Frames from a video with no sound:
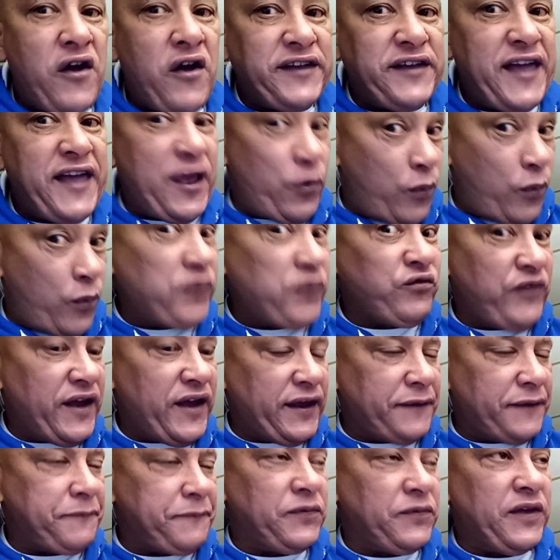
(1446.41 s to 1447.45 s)
He had one ring,
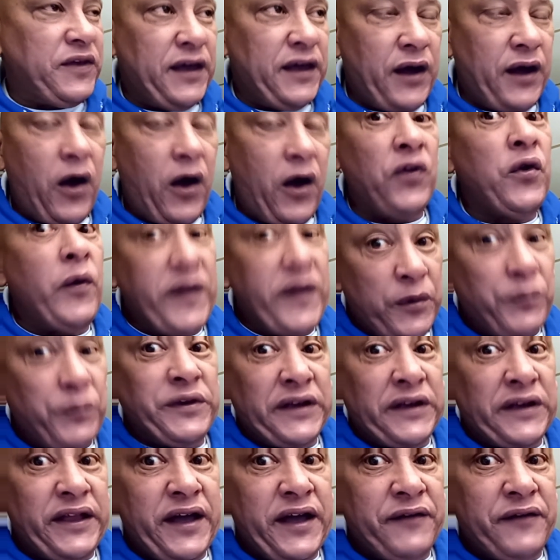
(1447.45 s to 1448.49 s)
although he won
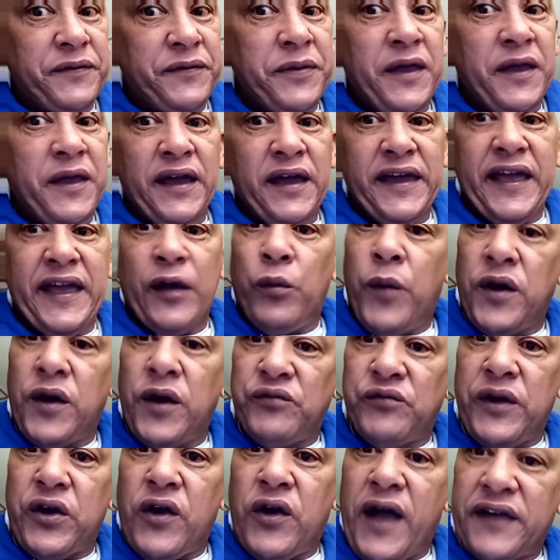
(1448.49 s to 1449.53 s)
11. He had one
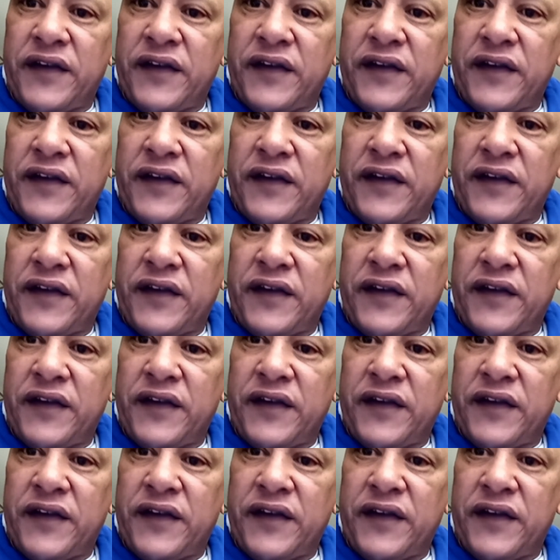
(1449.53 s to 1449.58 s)
ring on.